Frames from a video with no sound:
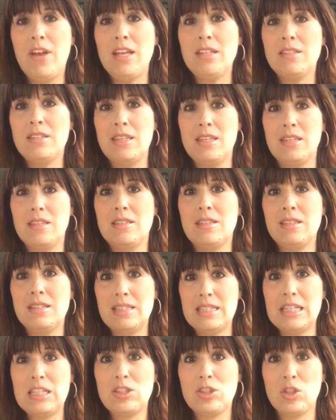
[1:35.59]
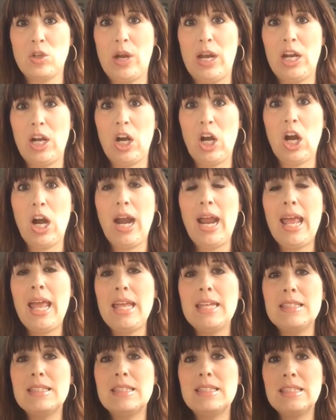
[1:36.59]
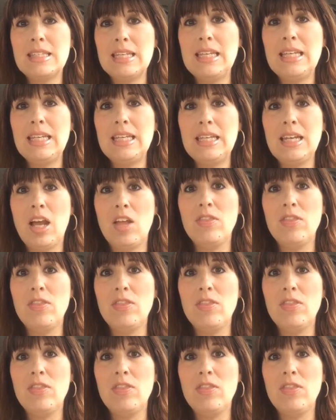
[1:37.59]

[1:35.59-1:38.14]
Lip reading: as this 6th grader and seeing